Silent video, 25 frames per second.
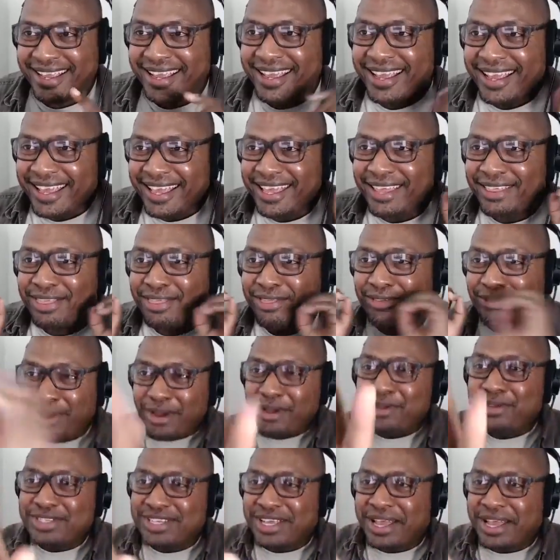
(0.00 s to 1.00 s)
He
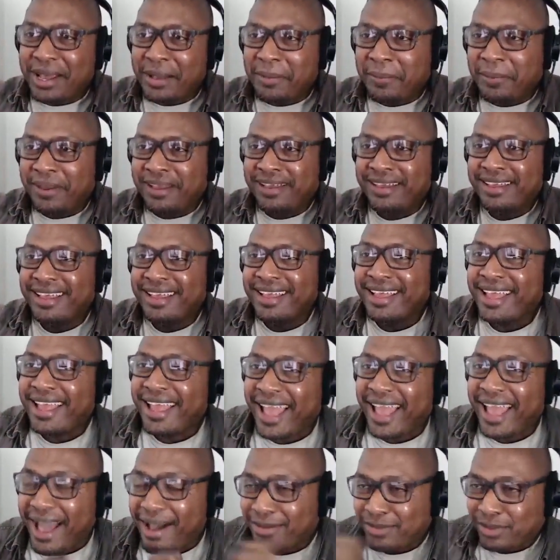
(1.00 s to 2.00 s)
throws up
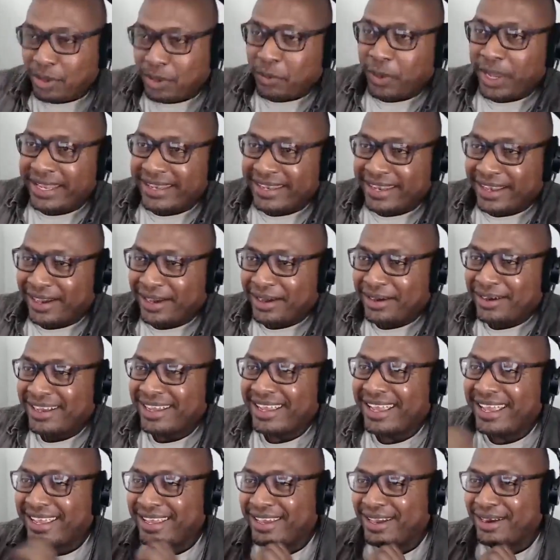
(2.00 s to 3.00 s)
out the window.
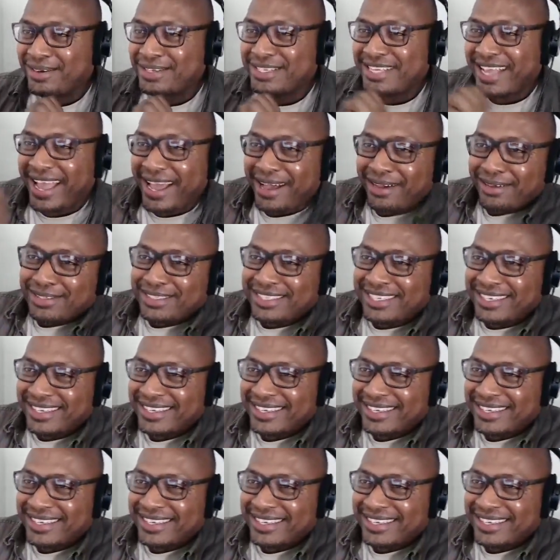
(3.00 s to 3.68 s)
It goes out